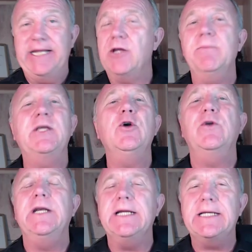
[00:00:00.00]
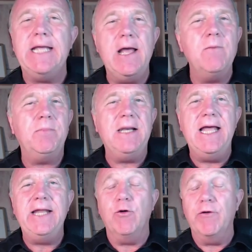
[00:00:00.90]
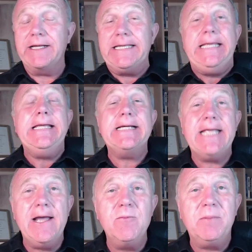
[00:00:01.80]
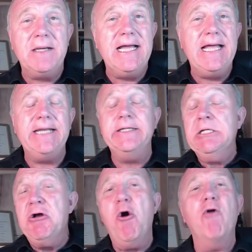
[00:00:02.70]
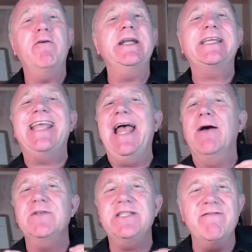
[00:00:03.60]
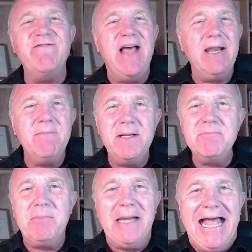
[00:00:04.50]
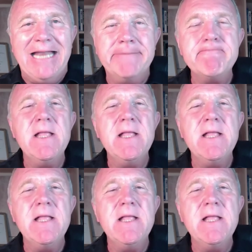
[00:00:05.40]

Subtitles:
It can be called an account plan or a key account plan or an account development plan.